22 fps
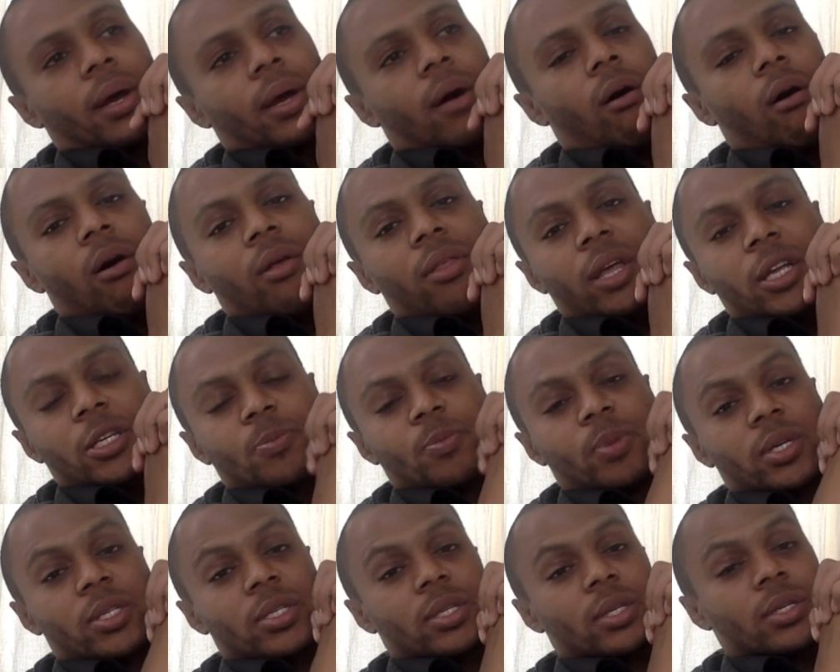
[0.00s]
All that's
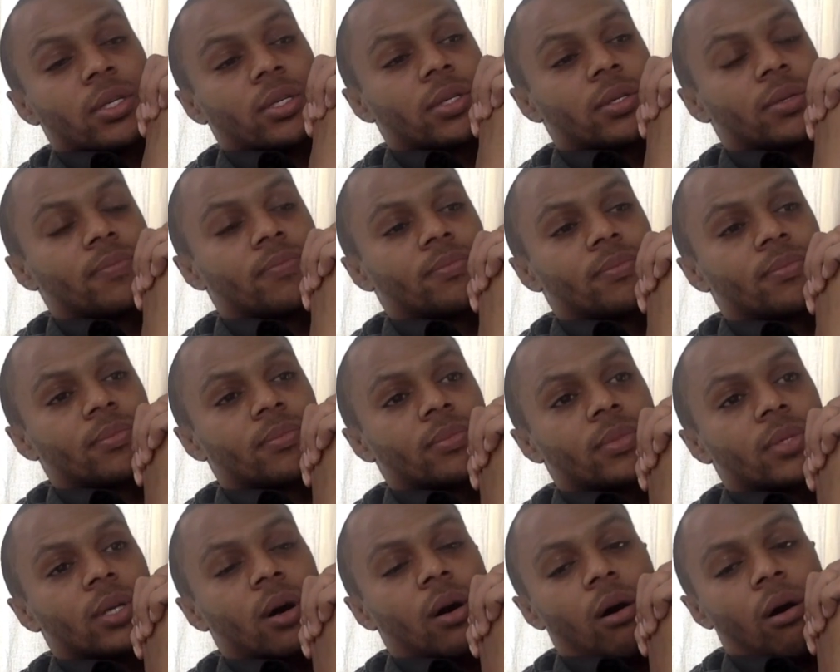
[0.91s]
business.
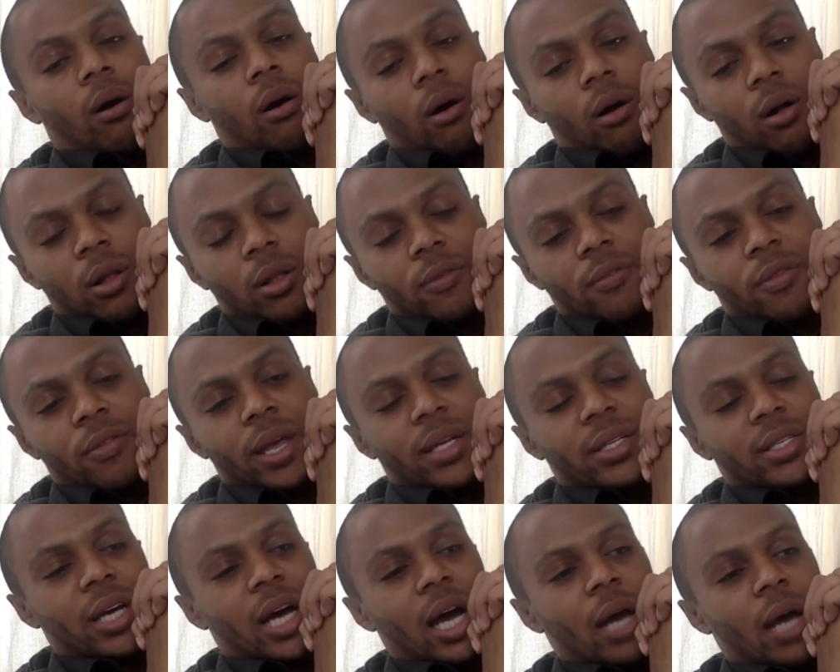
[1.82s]
All of
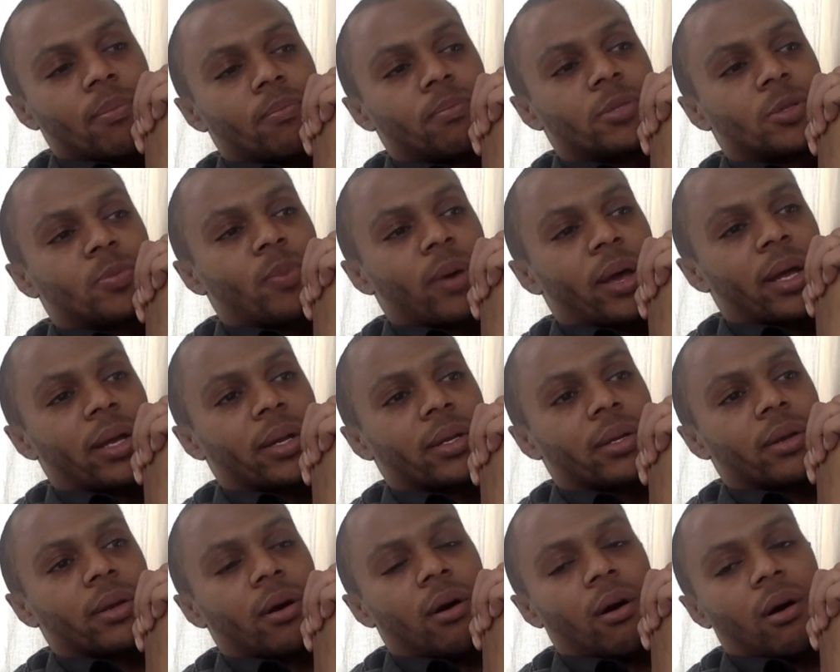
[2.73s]
that time spent,
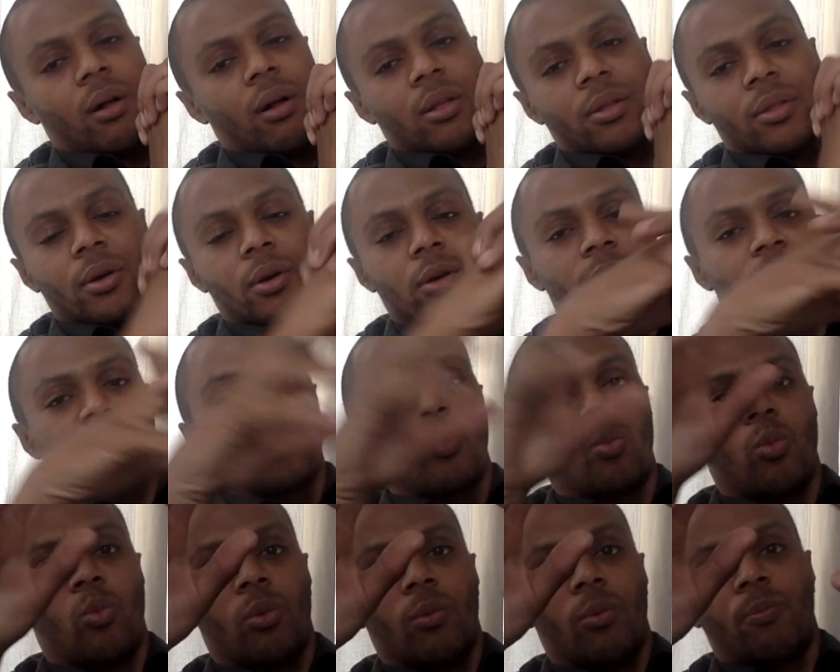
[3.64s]
all of those
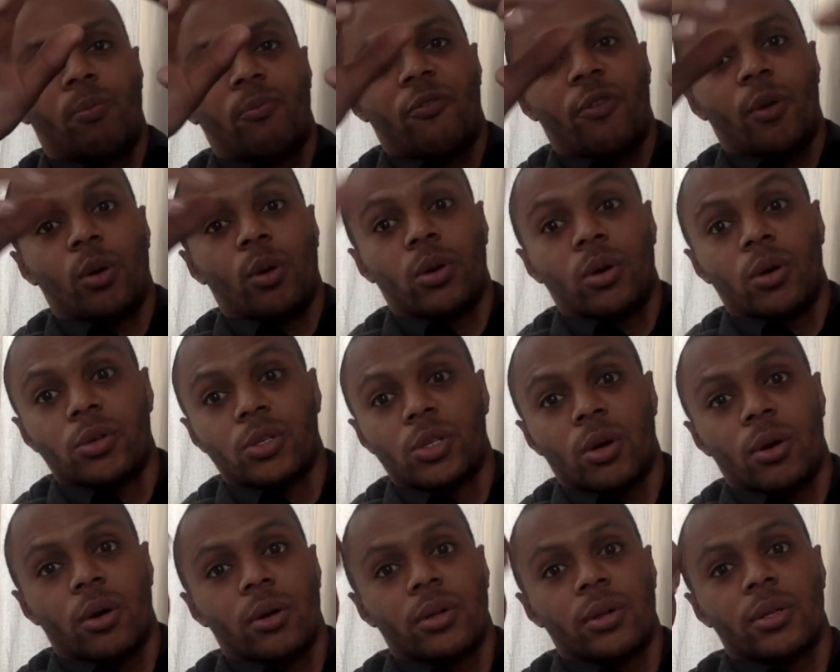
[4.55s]
photos
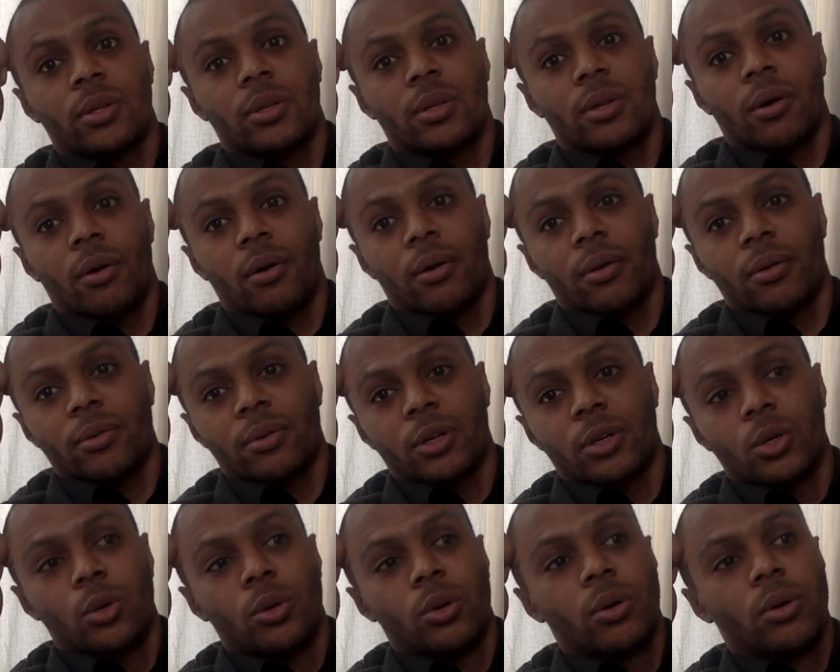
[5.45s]
on
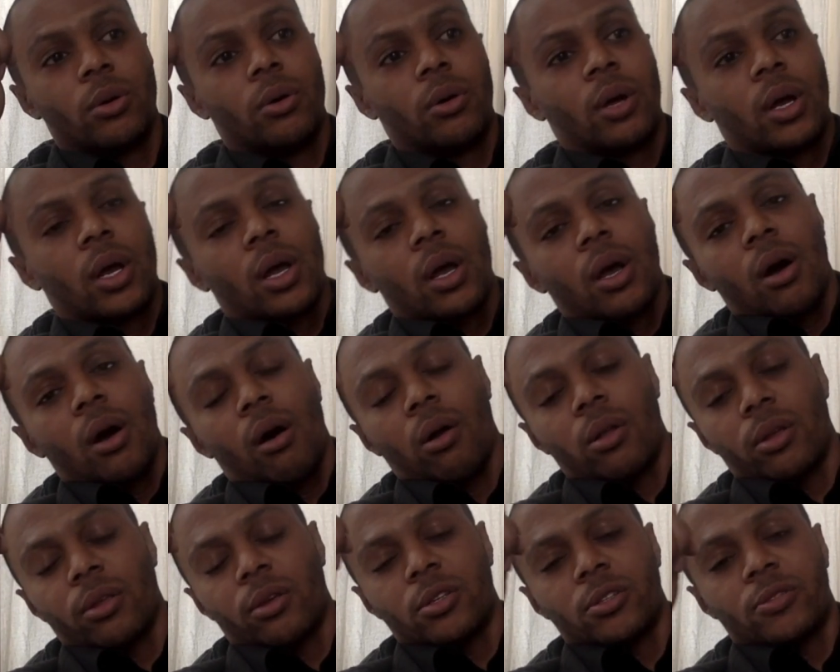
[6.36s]
Google,
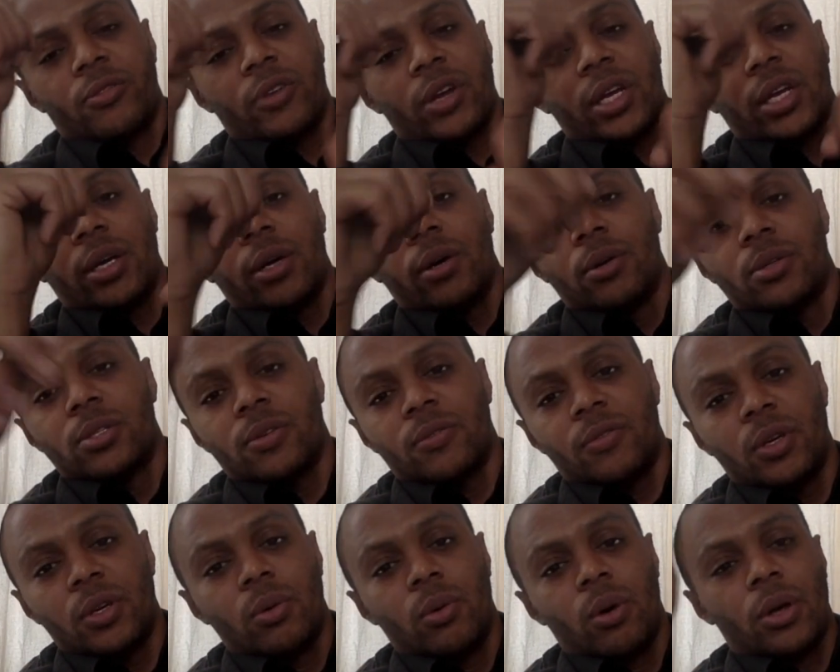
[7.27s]
all of those videos of
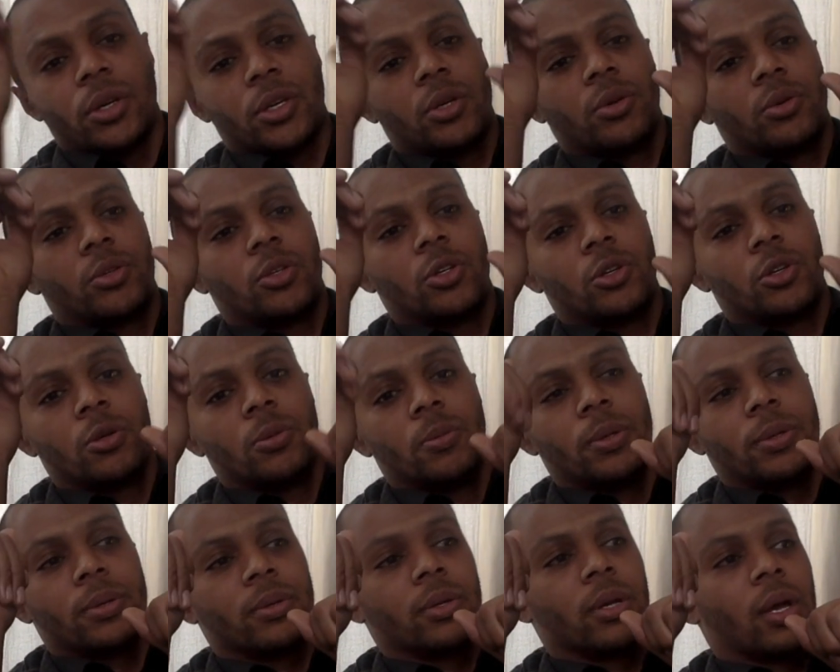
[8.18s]
you on YouTube
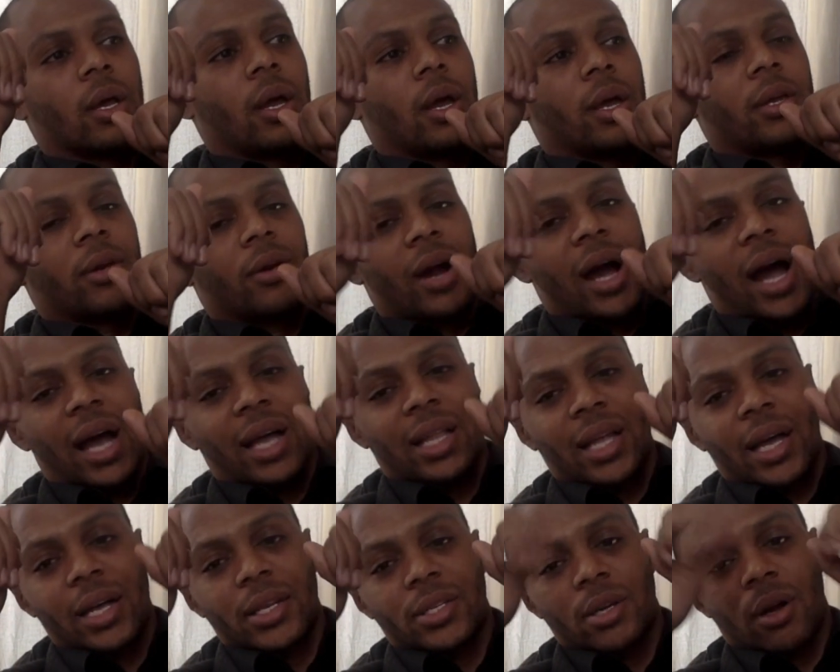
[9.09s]
and your
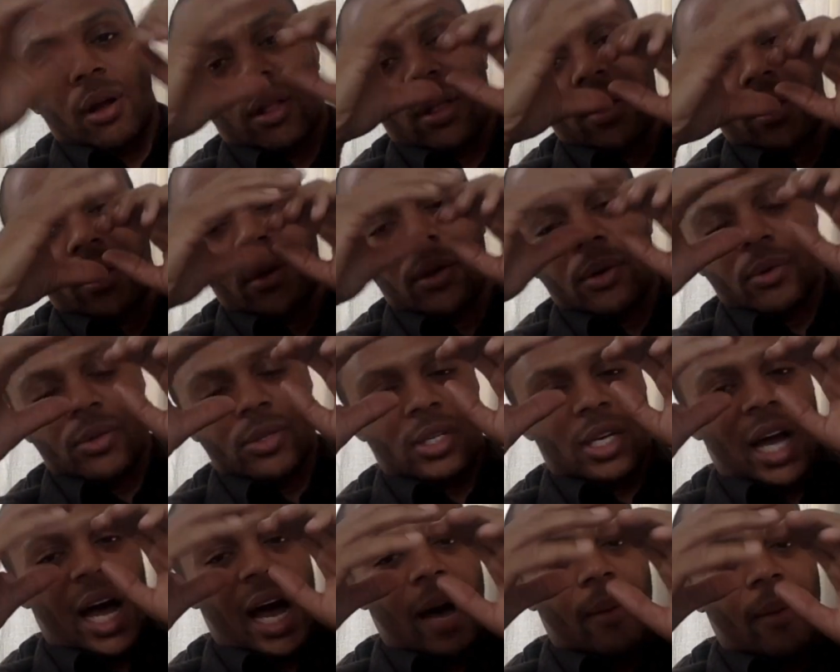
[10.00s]
highlights, all of those
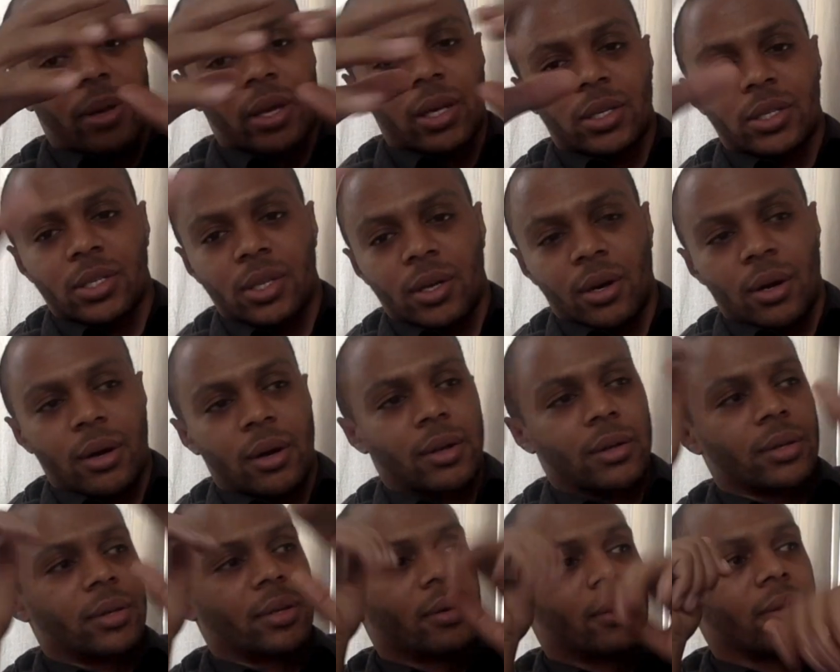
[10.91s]
comments
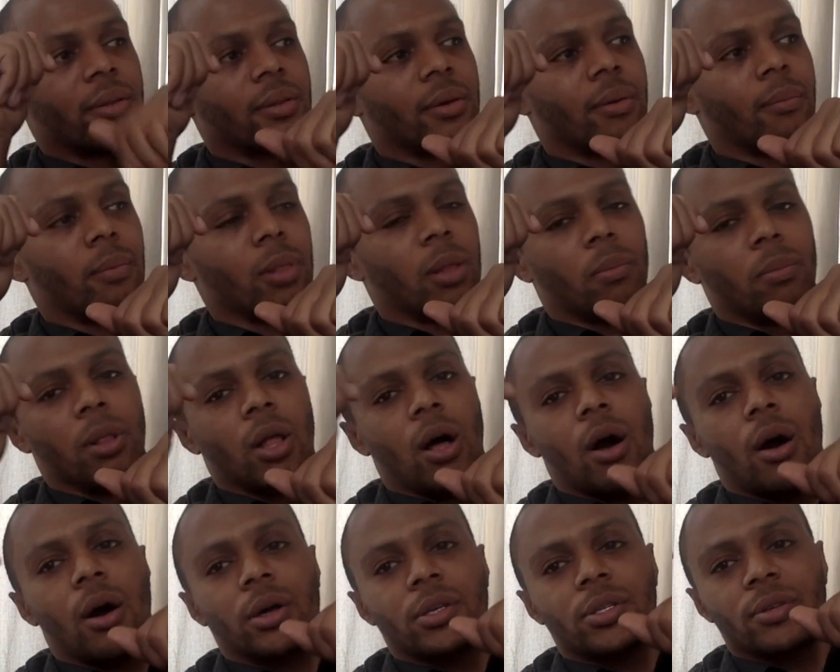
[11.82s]
on the
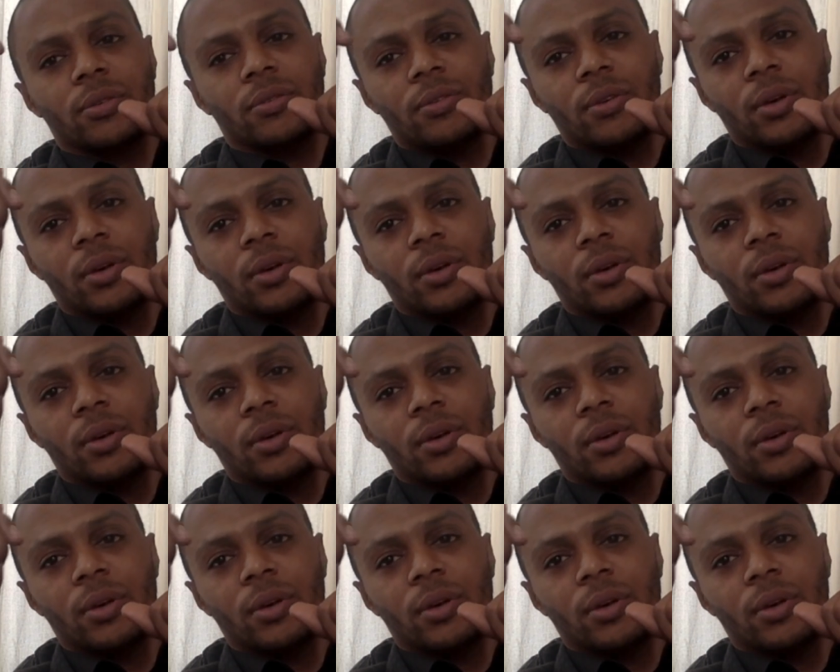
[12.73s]
blogs